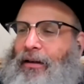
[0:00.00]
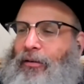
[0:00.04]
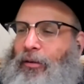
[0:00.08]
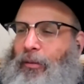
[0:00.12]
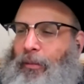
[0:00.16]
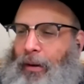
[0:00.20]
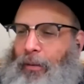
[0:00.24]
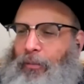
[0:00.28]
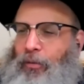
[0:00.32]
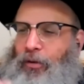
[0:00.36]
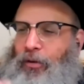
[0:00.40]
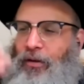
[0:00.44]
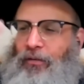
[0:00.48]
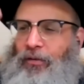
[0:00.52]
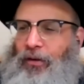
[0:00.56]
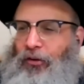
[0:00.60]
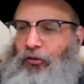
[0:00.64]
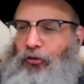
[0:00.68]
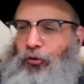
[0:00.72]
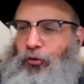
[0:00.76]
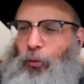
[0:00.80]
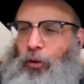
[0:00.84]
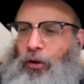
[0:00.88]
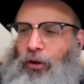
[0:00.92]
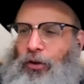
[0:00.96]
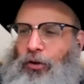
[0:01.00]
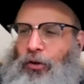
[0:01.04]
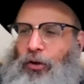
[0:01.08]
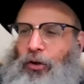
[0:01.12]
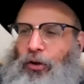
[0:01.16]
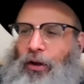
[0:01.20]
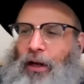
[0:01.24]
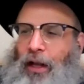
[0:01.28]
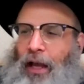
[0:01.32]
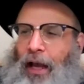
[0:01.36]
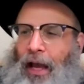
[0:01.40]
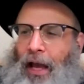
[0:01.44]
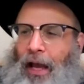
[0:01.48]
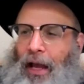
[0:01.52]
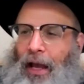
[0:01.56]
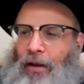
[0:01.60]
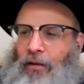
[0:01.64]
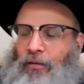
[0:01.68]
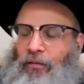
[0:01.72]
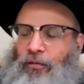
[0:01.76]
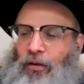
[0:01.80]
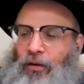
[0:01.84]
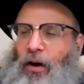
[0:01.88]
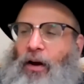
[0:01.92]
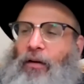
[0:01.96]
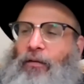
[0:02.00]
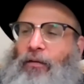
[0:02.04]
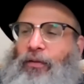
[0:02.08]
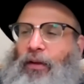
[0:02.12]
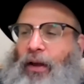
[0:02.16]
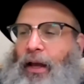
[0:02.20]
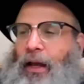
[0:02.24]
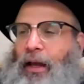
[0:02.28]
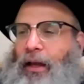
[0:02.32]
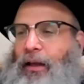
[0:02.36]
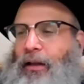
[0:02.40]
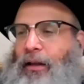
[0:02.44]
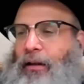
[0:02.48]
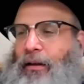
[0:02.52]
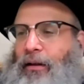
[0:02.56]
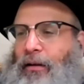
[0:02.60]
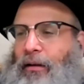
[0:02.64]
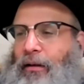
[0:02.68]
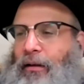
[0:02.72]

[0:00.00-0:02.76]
Remember the visual yud hay vav hay,